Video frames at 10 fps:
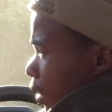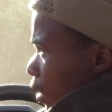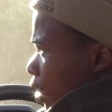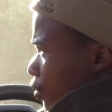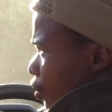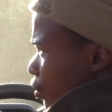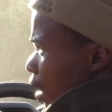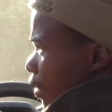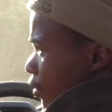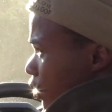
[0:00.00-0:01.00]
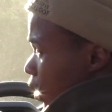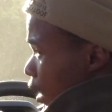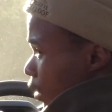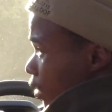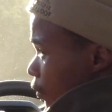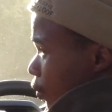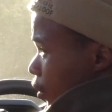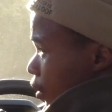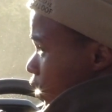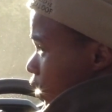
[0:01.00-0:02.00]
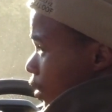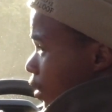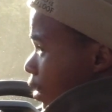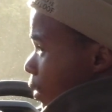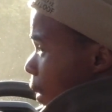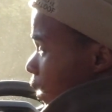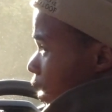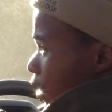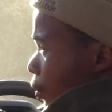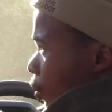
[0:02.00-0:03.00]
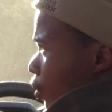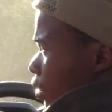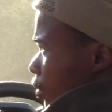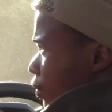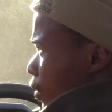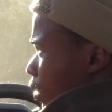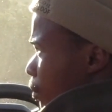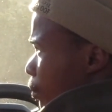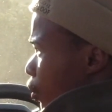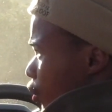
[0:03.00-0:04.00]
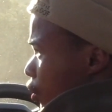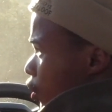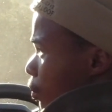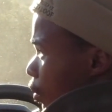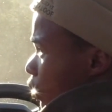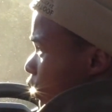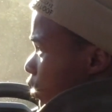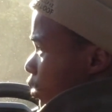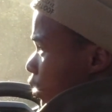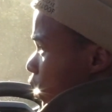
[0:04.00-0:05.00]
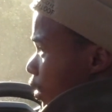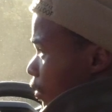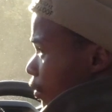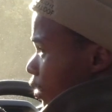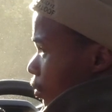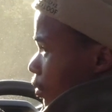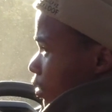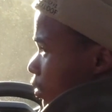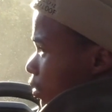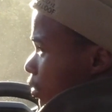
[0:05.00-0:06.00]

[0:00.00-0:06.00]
but our giraffes died unfortunately, and that is because of a poisonous plant that they feed on.